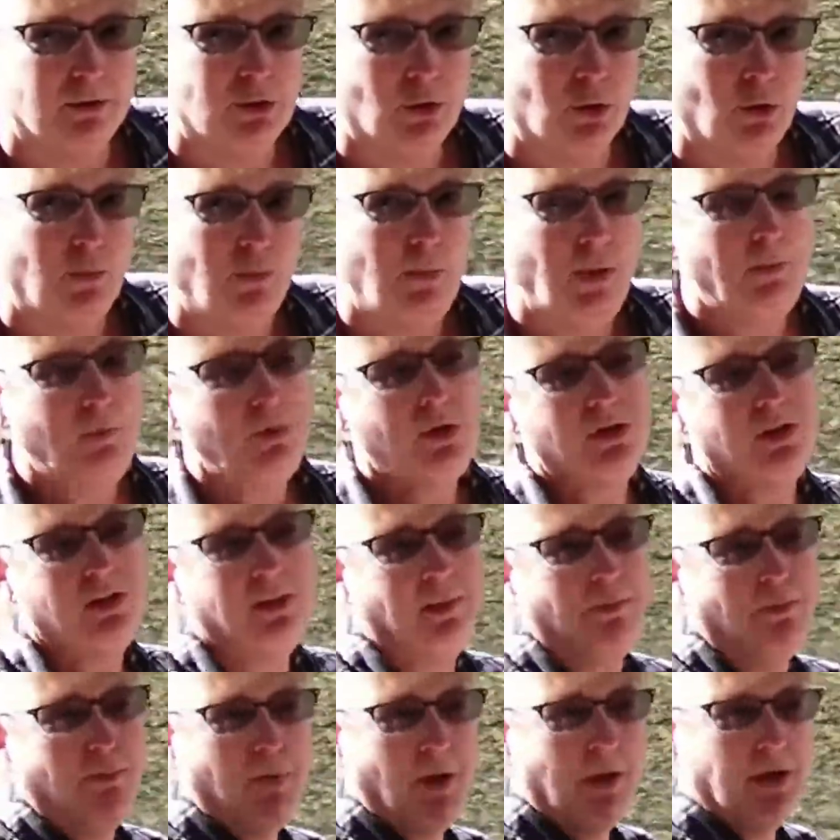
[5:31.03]
So remember that
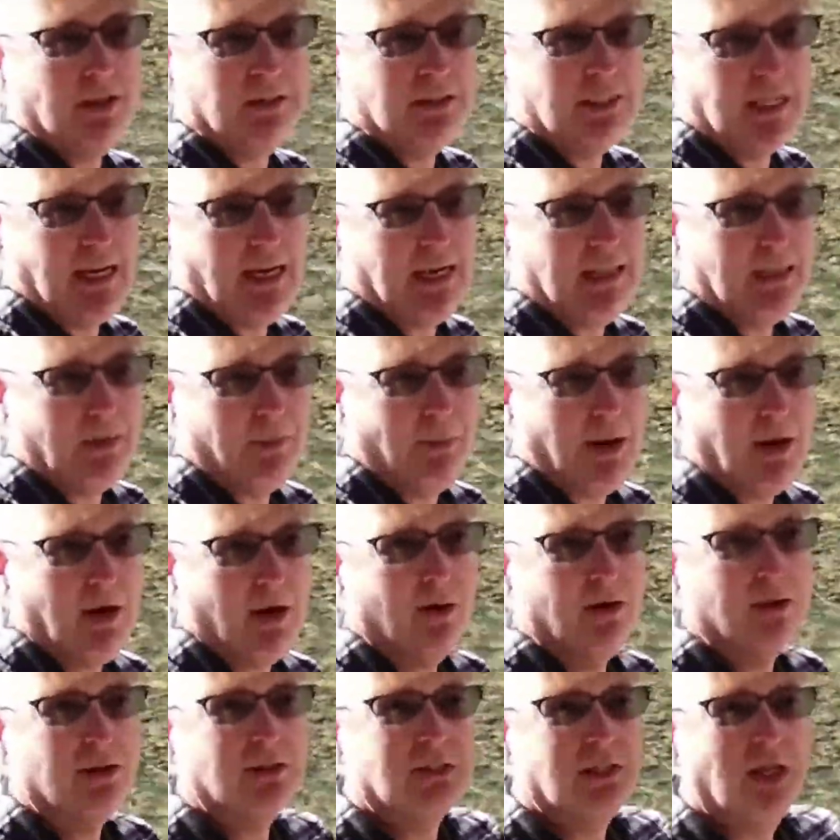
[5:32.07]
the bugs that ate the
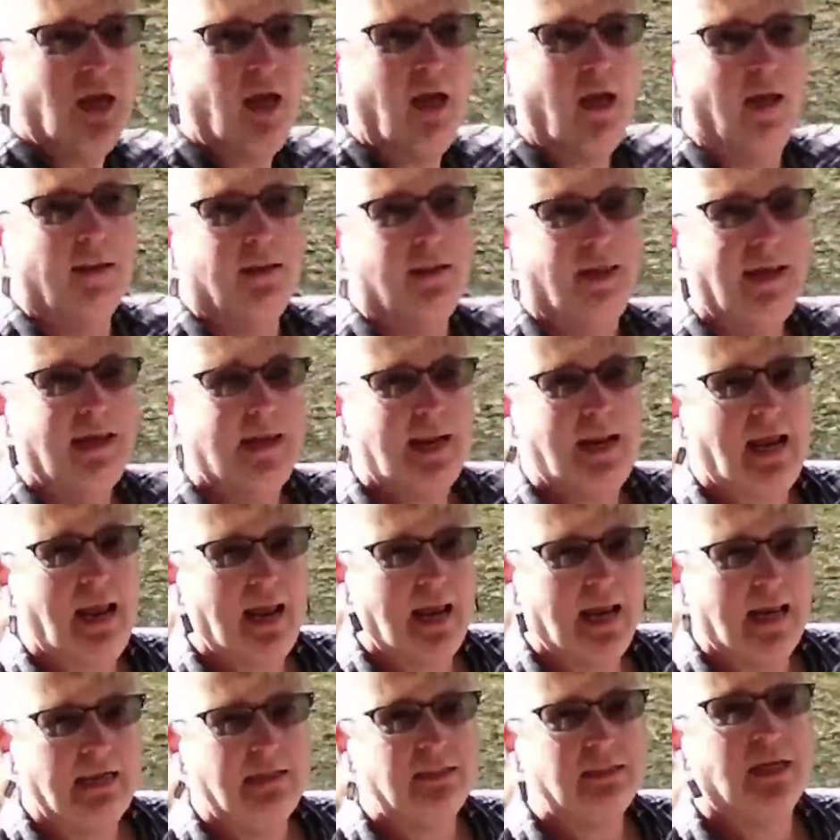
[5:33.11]
parents laid
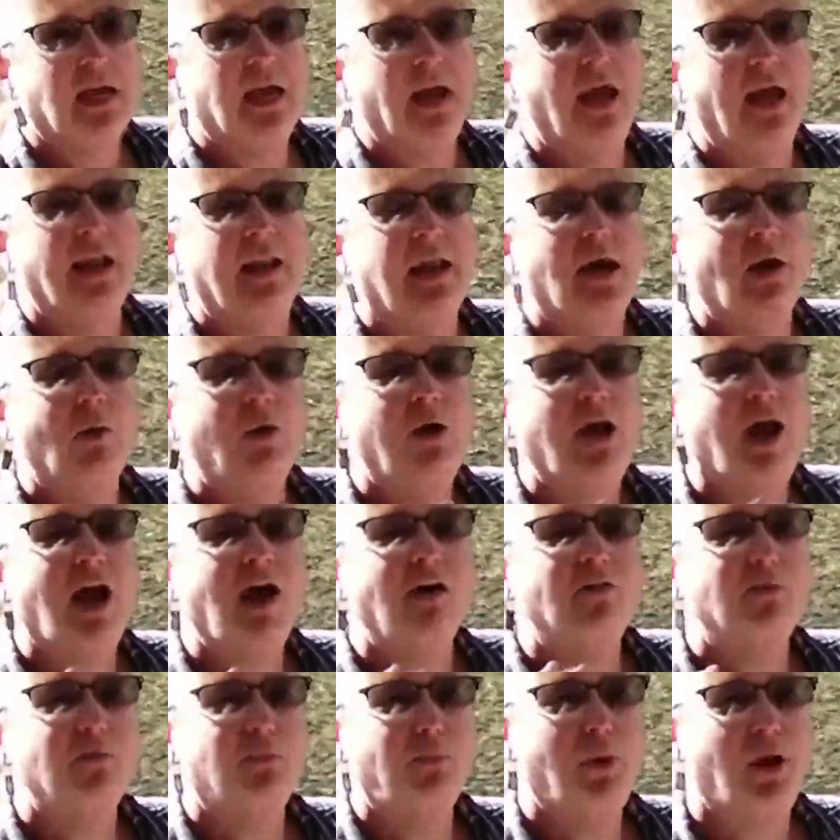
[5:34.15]
eggs, and now we
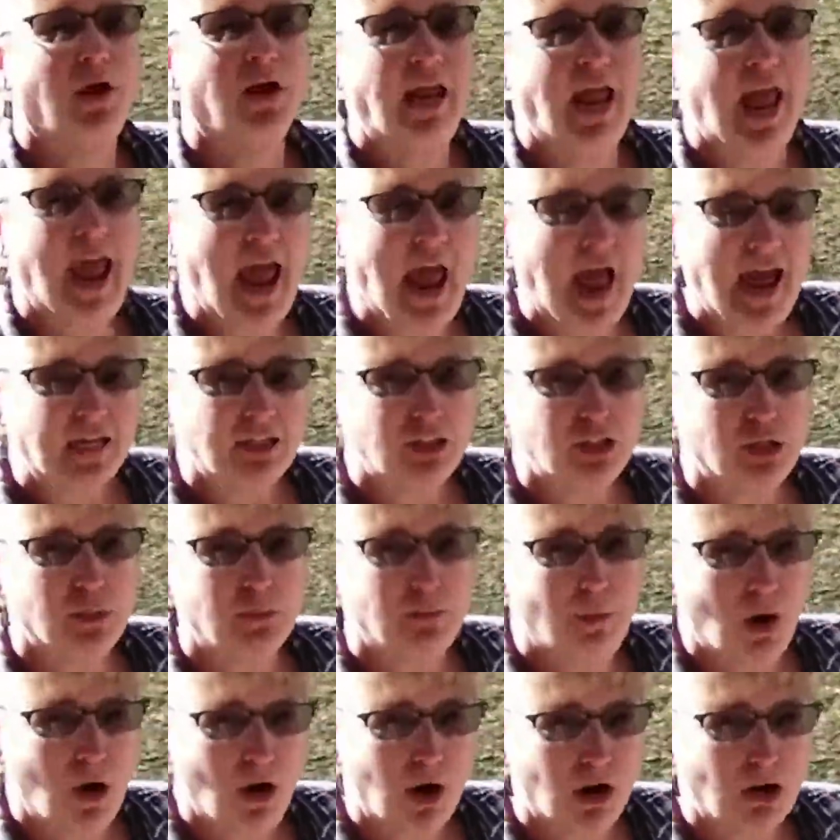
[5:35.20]
have a bug hatch in
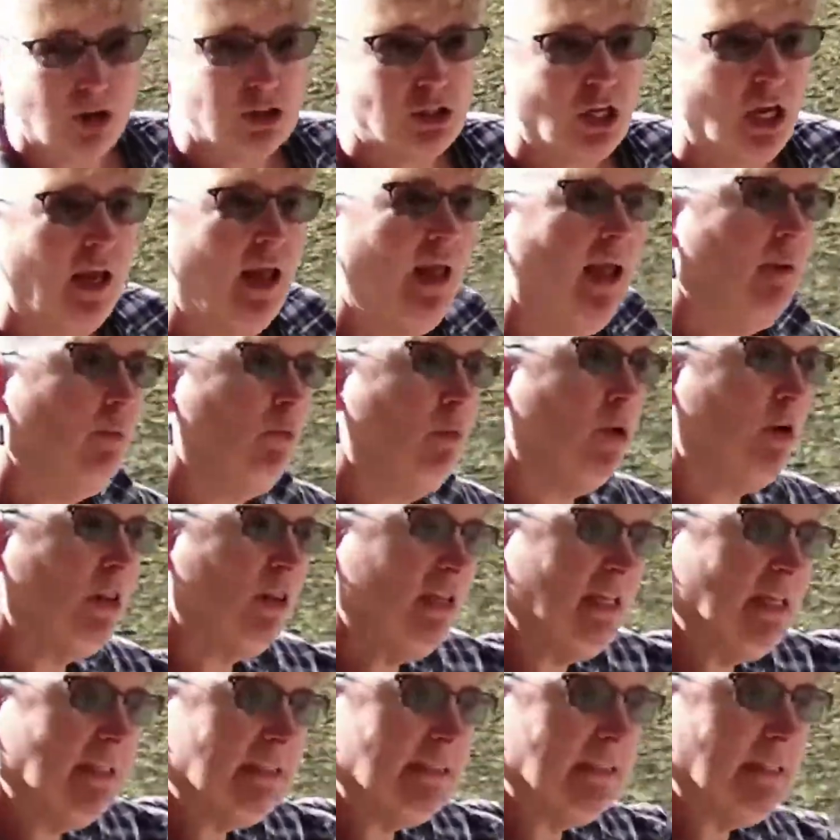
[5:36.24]
March, and what do
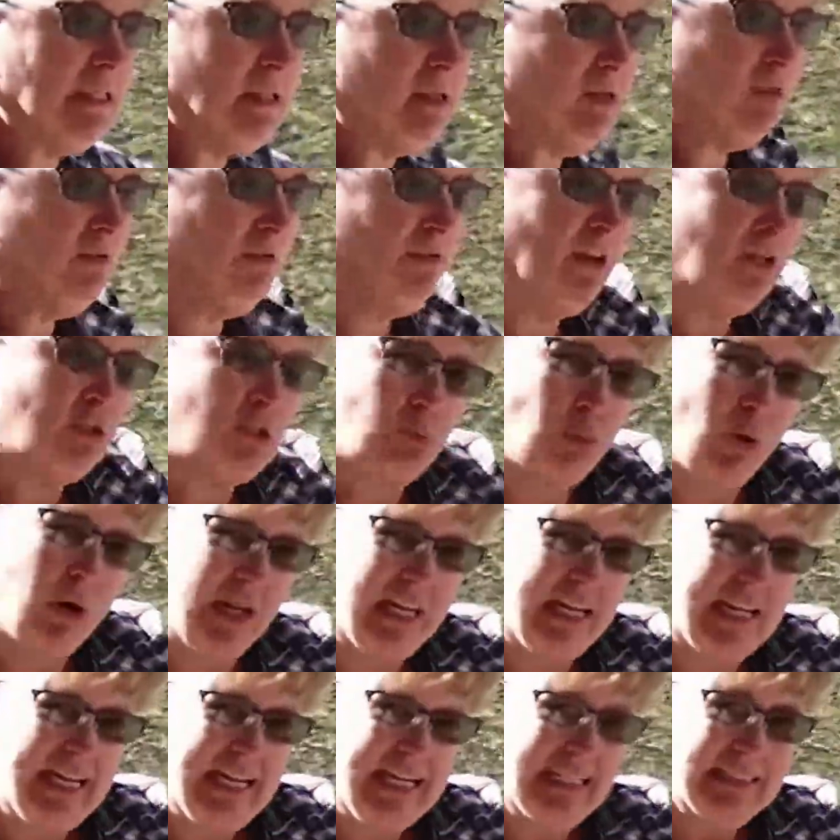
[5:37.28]
these little fish want
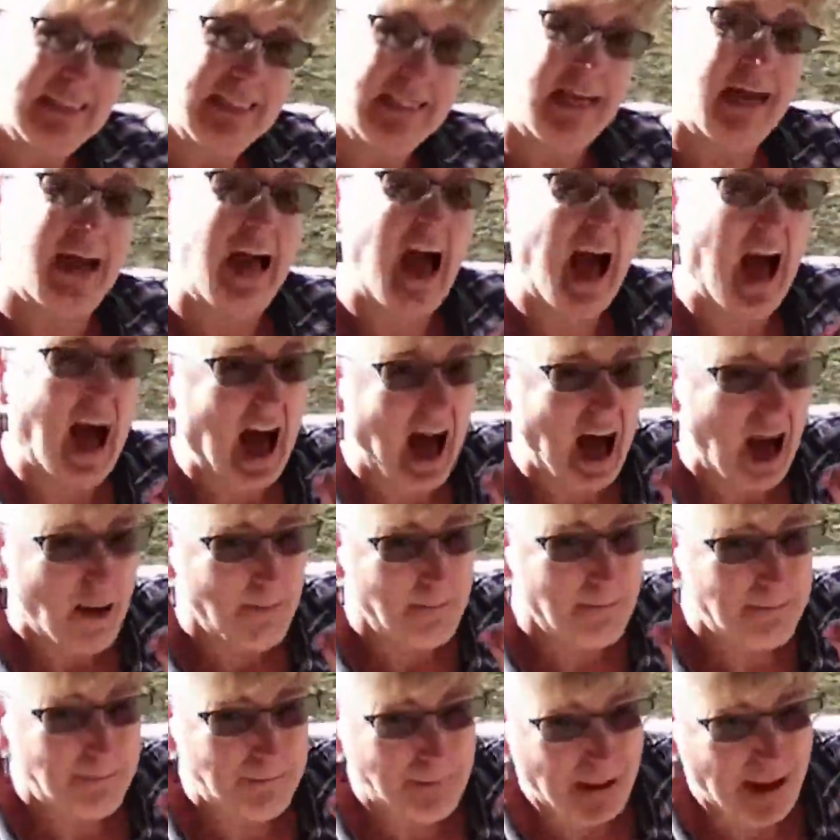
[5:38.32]
to eat?
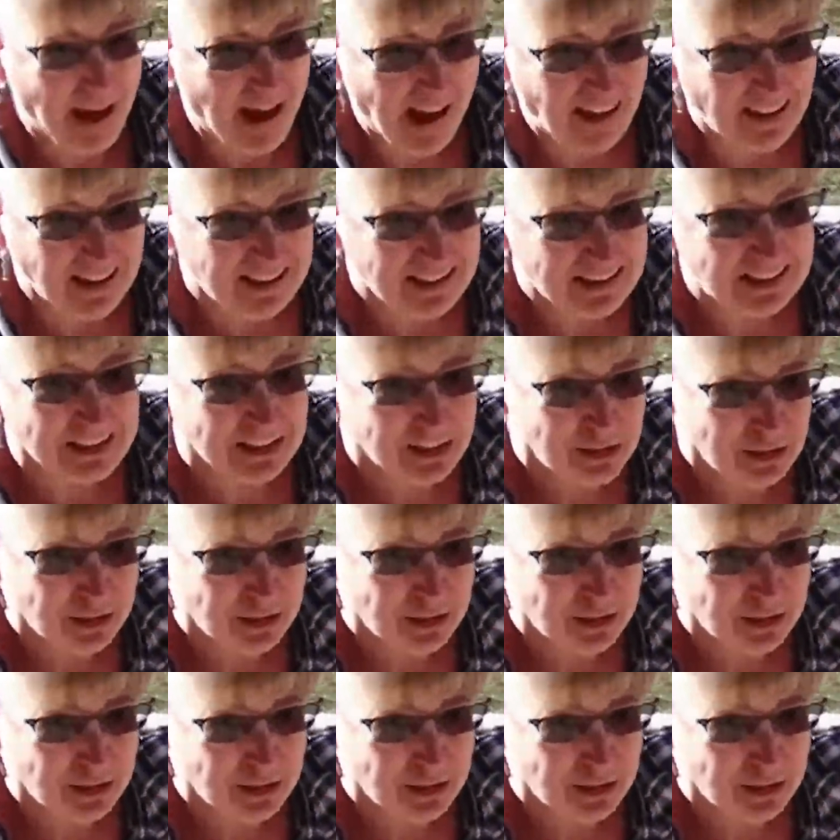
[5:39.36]
Bugs!